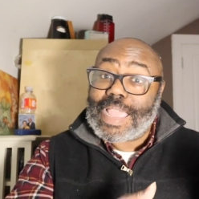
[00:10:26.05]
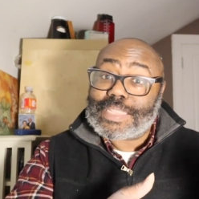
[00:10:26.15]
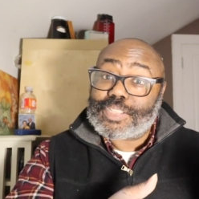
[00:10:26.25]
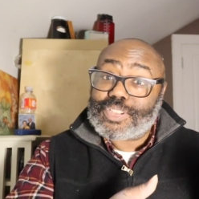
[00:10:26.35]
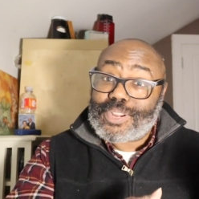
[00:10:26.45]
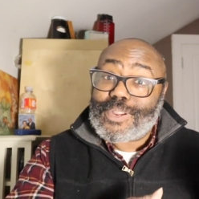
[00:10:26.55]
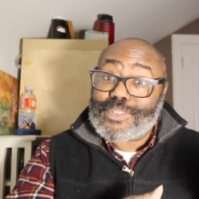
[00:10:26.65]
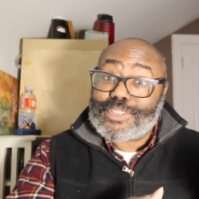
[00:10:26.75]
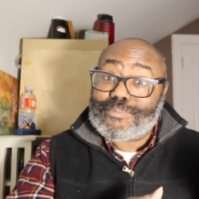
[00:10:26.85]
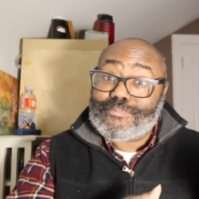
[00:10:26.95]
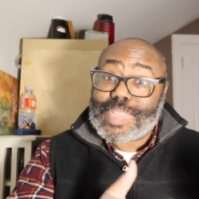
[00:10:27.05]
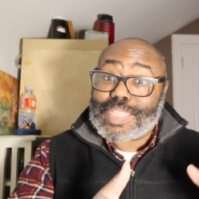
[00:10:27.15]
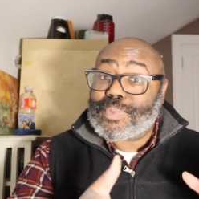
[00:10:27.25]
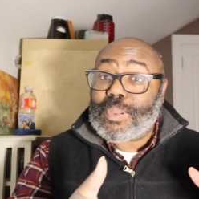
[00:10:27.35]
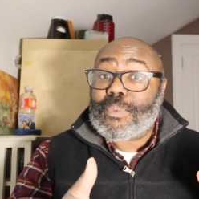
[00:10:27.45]
as a church,
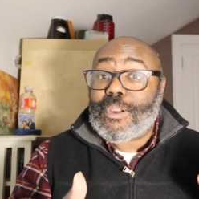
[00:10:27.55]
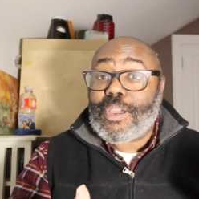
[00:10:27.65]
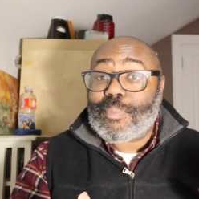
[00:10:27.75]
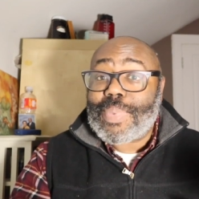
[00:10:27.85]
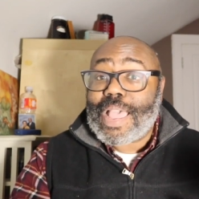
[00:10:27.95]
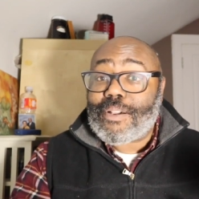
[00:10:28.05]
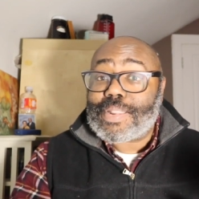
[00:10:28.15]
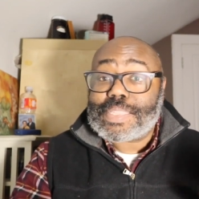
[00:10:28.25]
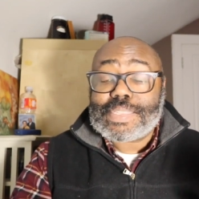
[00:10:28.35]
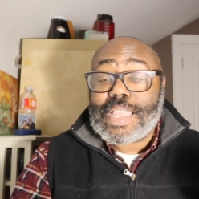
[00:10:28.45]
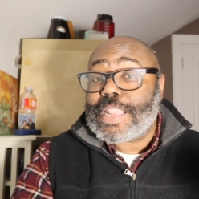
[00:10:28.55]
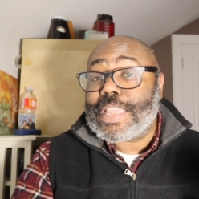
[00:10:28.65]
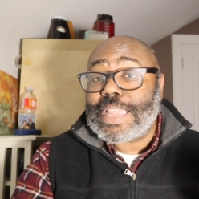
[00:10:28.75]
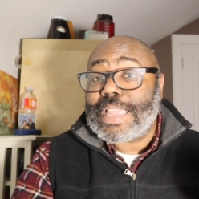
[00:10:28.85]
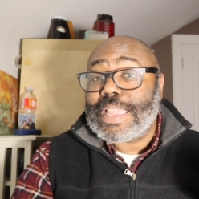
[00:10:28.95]
that's what we're all about, is
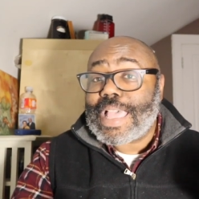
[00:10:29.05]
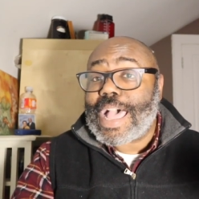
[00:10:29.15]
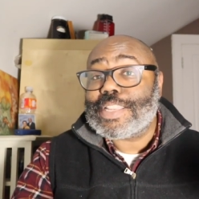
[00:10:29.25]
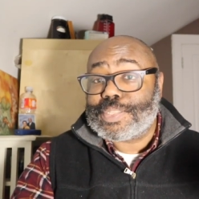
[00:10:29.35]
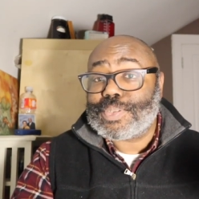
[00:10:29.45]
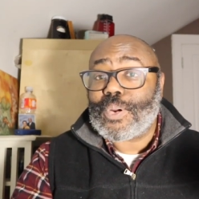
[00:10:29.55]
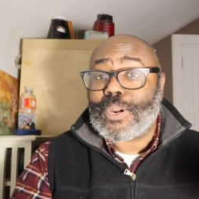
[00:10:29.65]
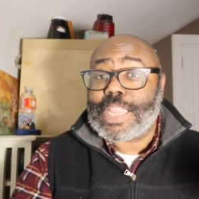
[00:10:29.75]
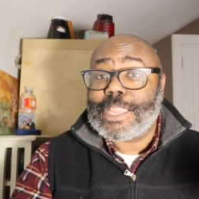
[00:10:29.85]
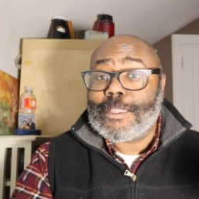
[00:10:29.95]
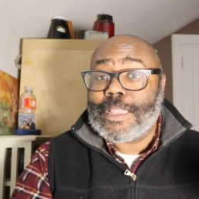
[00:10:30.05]
telling God's story.